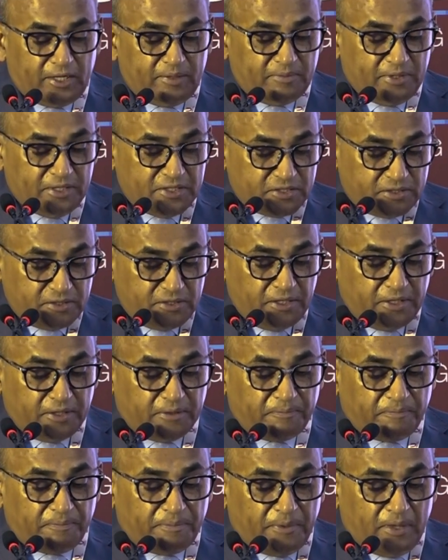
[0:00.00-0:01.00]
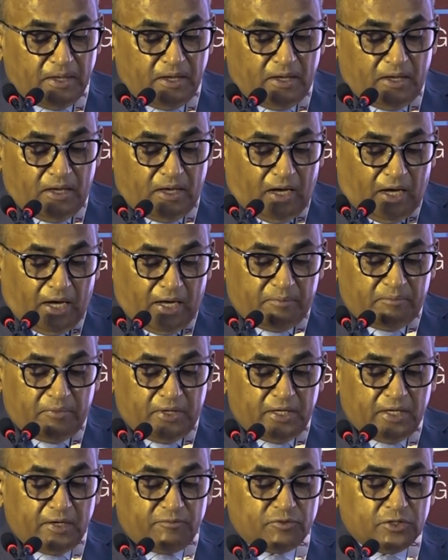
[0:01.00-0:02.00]
am listening, I
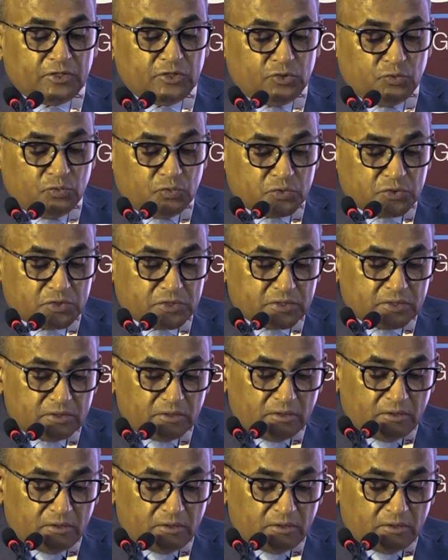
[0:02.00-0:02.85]
may have the use